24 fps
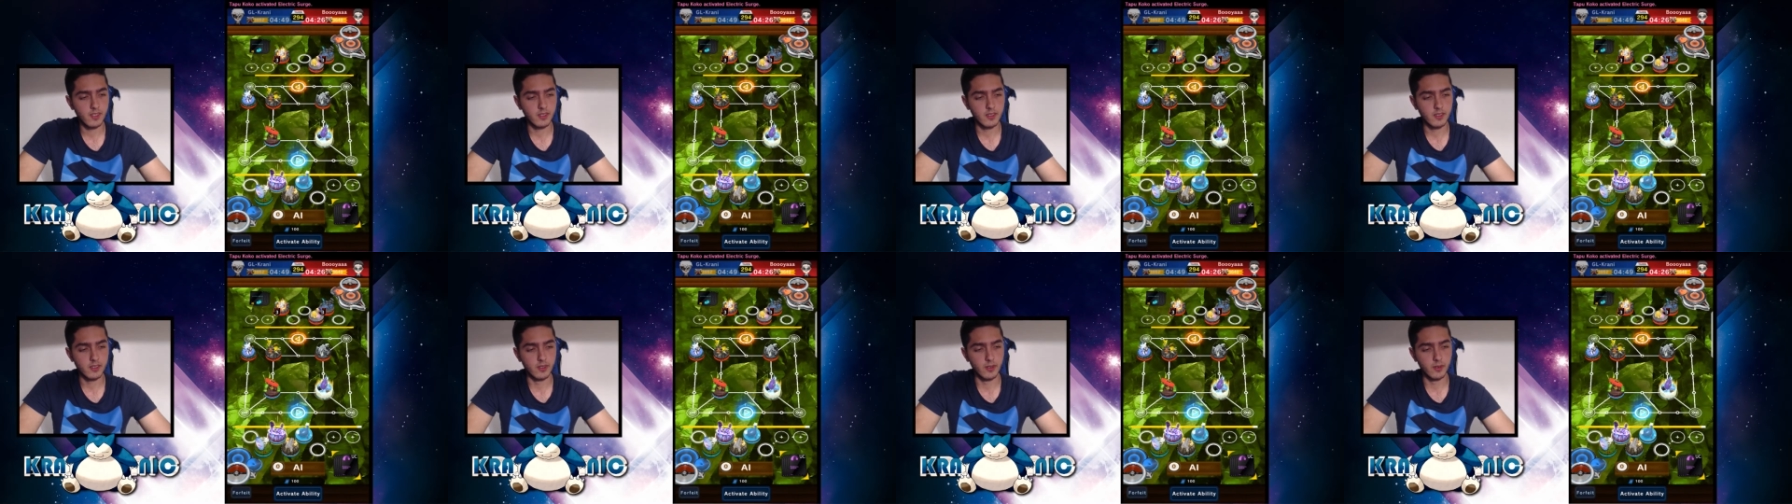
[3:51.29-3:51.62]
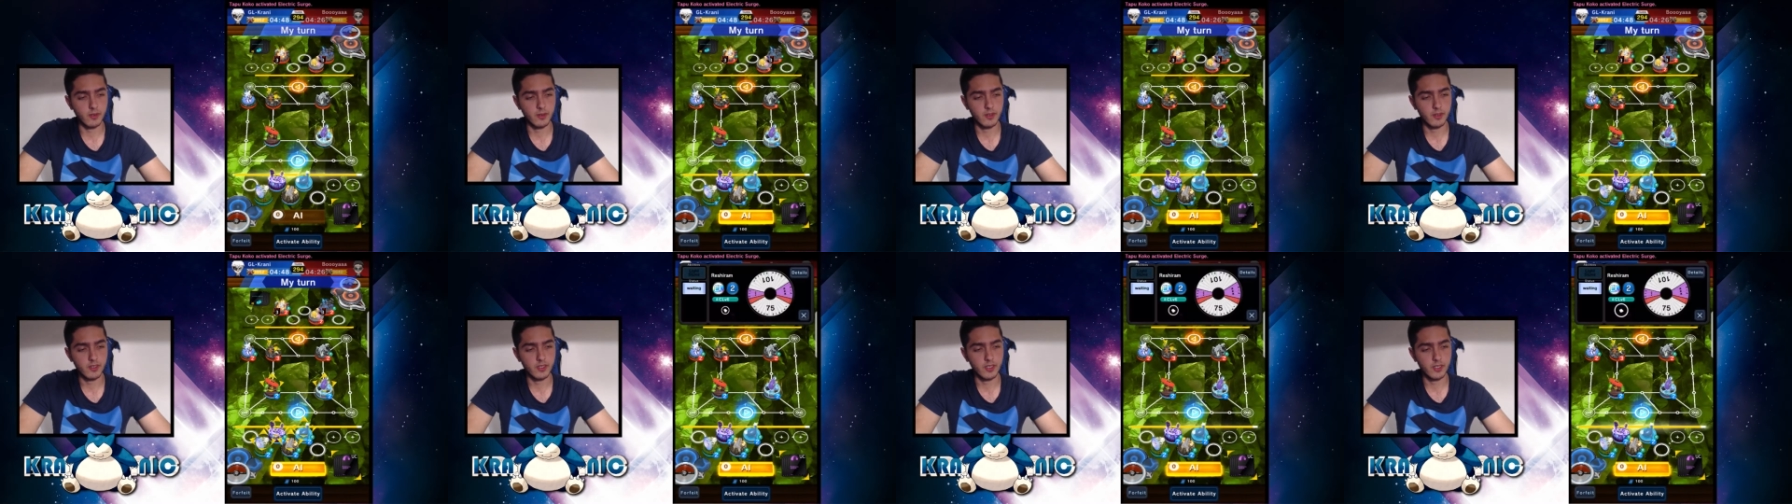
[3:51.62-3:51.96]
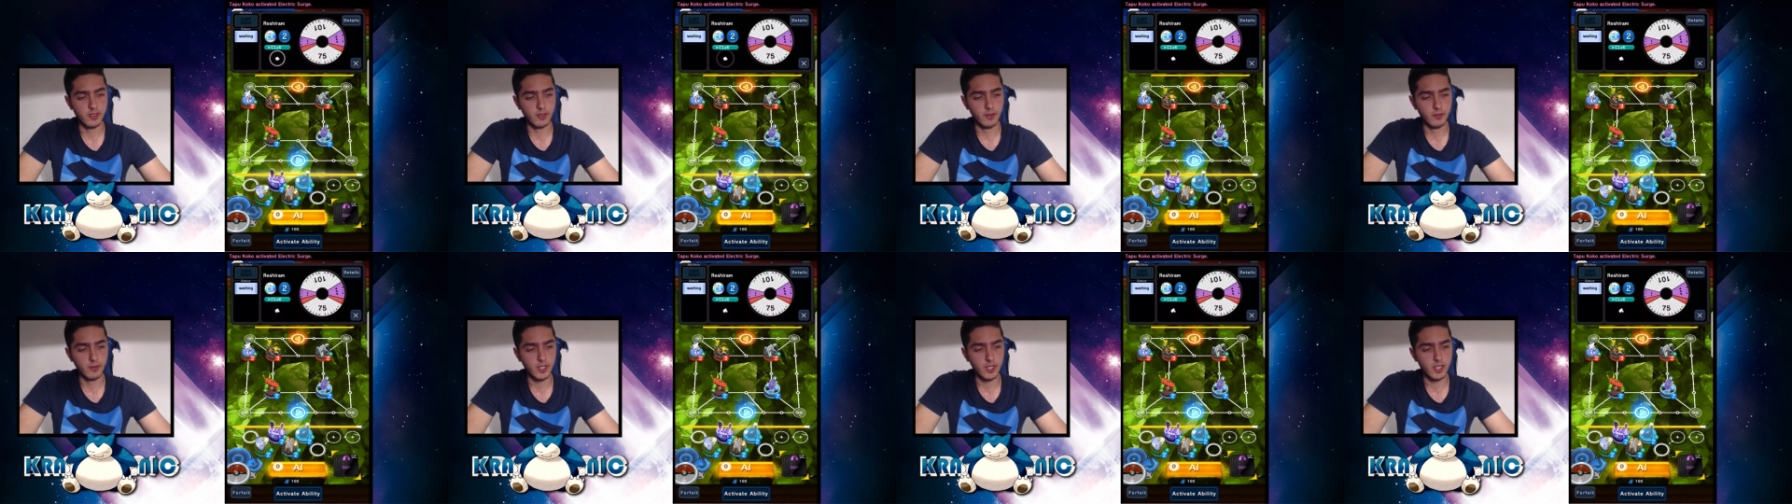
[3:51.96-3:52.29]
the, the
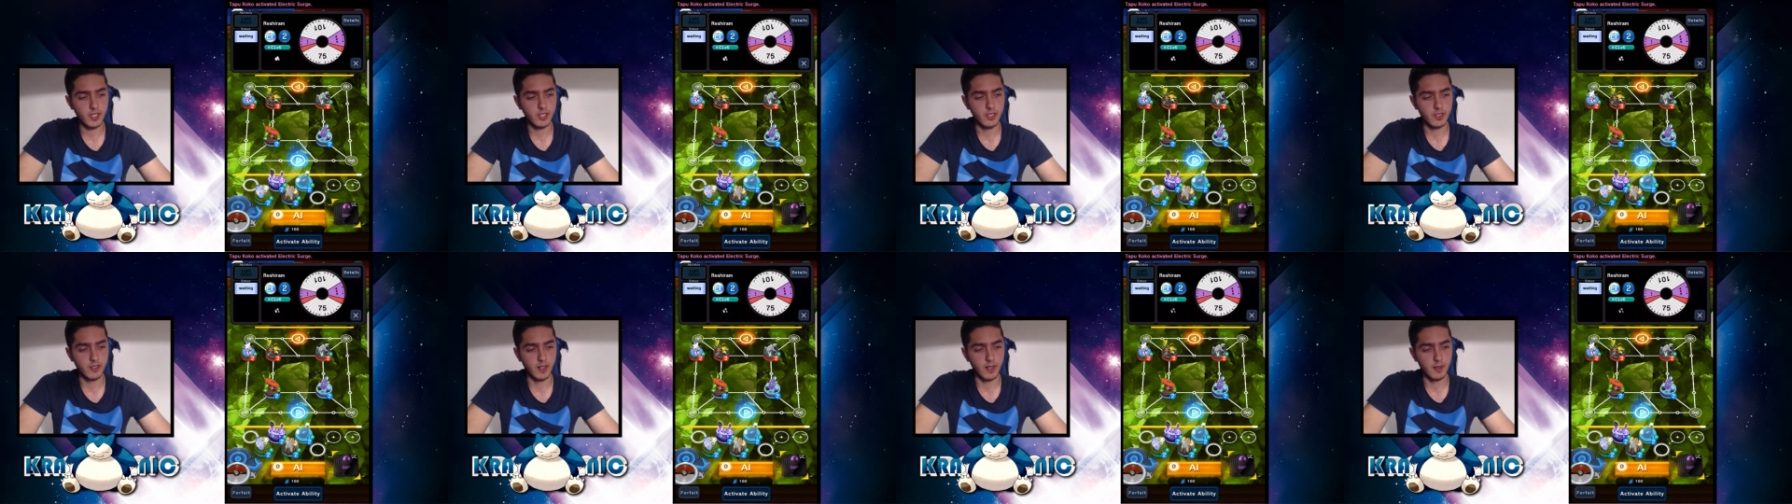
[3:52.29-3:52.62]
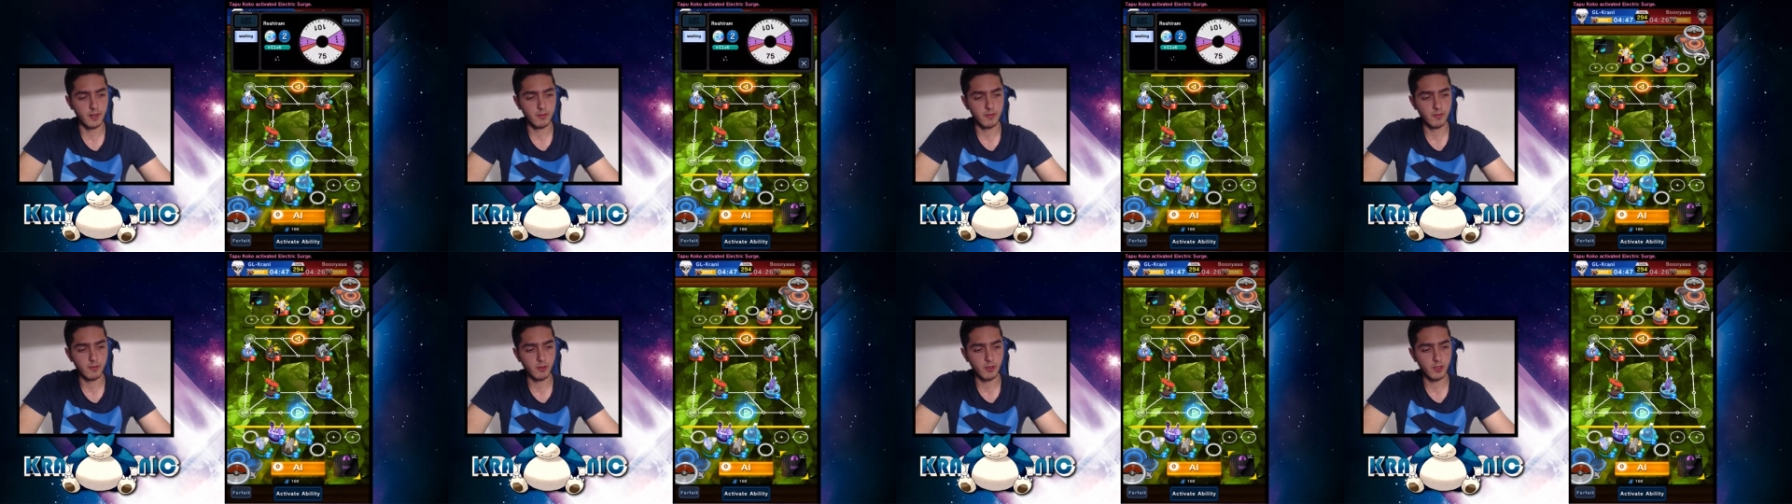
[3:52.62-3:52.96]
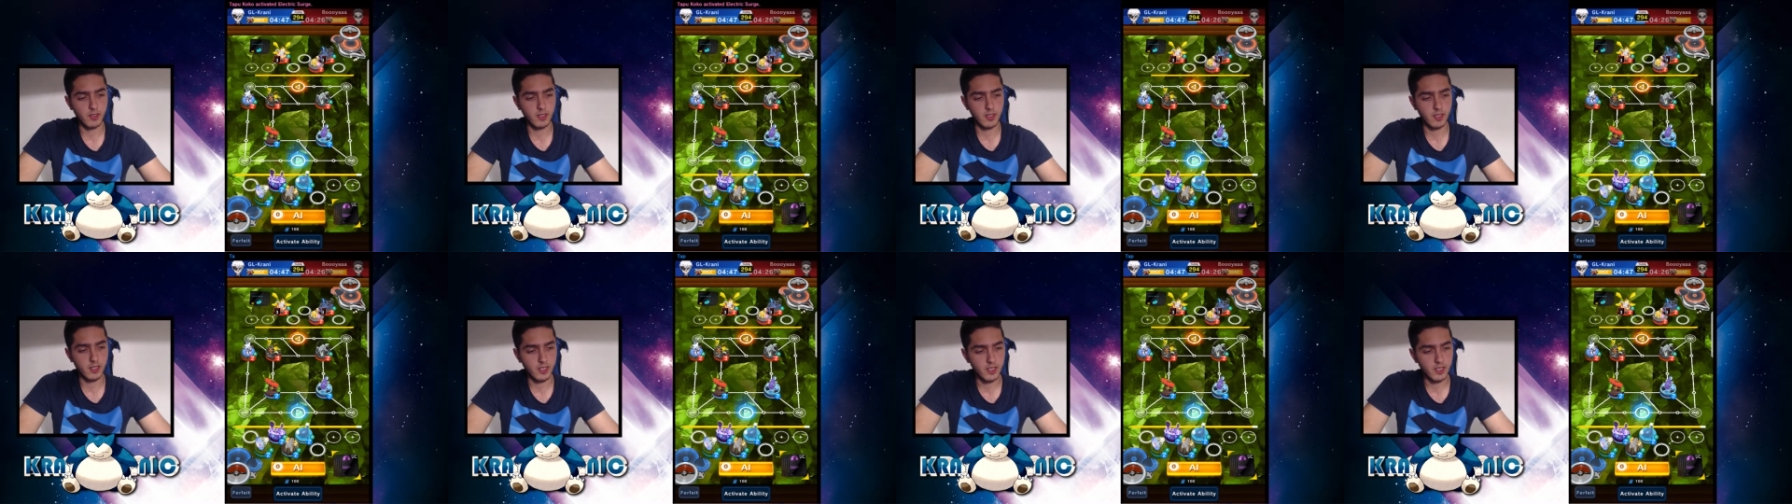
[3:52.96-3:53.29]
Reshiram one.